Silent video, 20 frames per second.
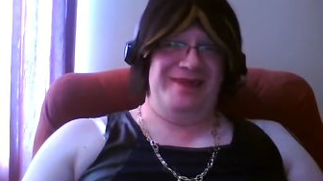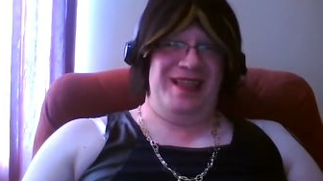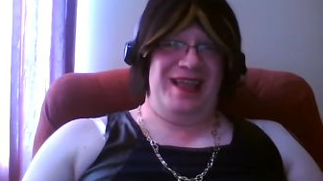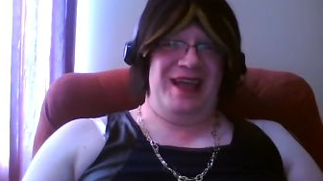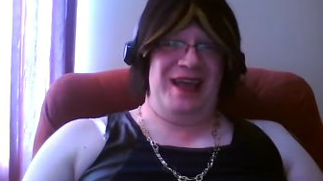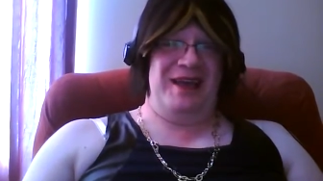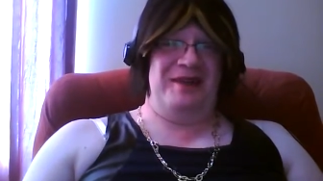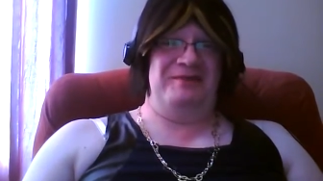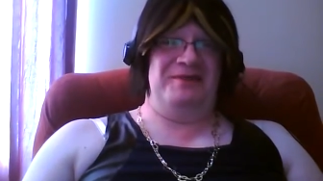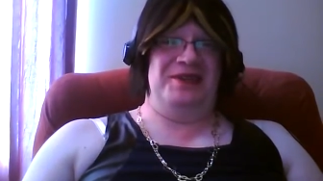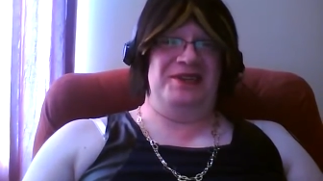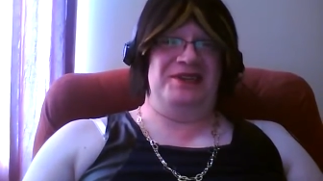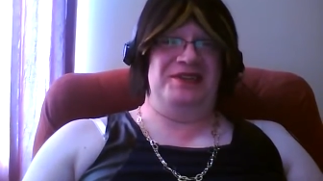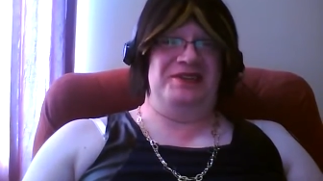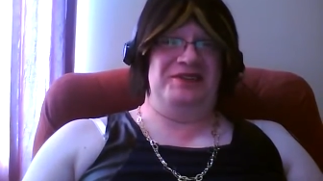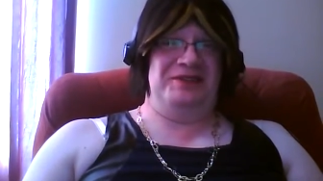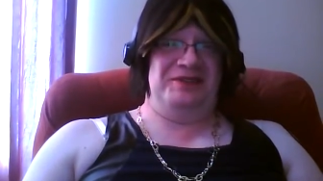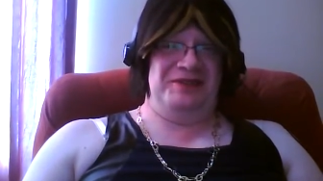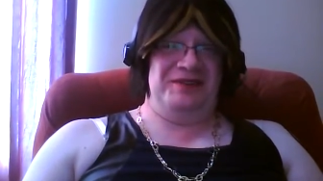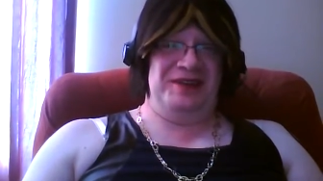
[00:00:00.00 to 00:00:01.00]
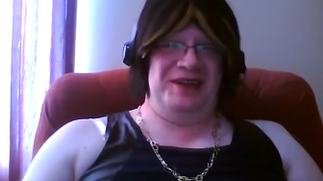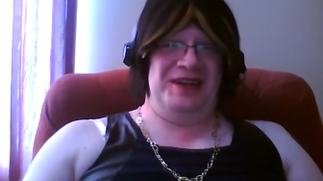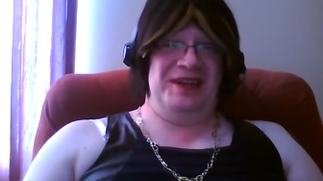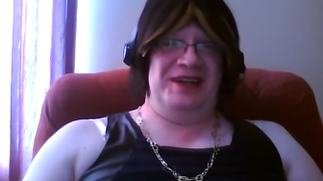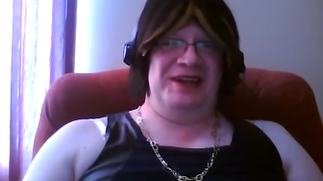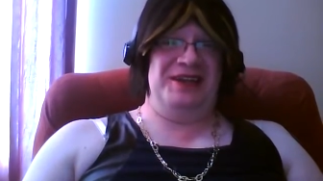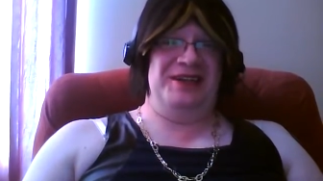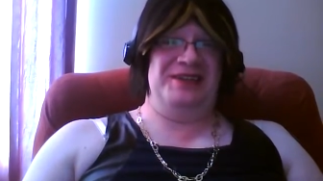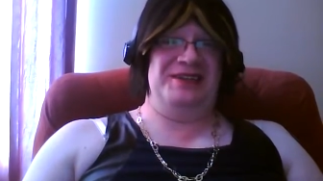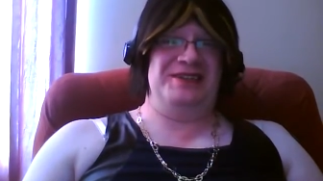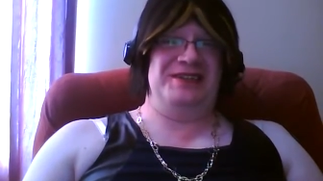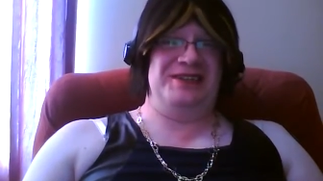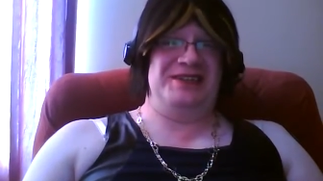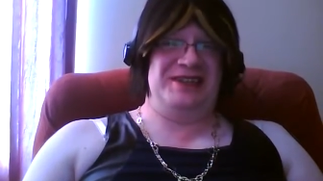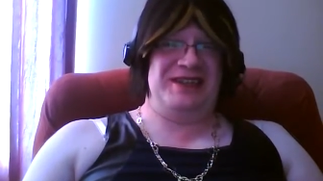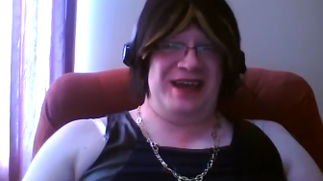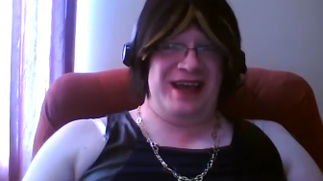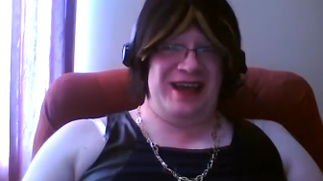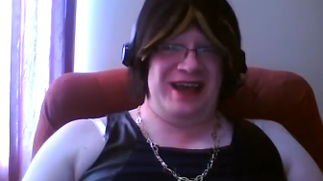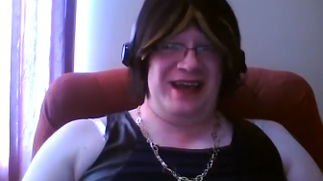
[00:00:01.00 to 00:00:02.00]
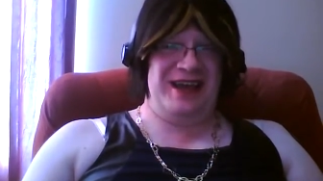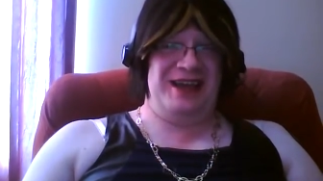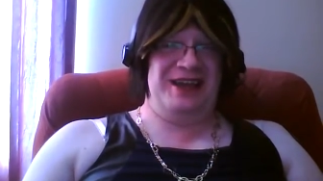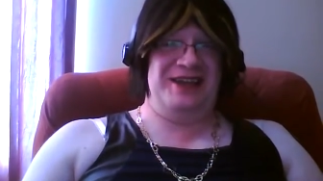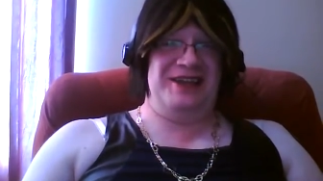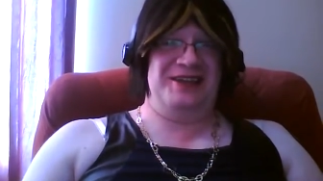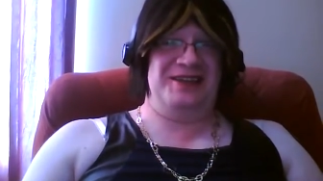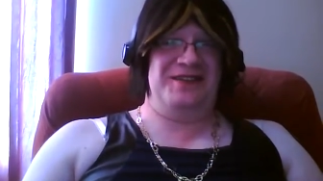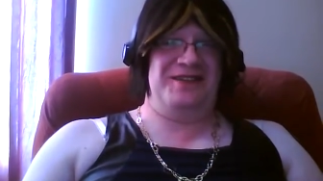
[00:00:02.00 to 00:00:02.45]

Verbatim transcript: I'm destroying society's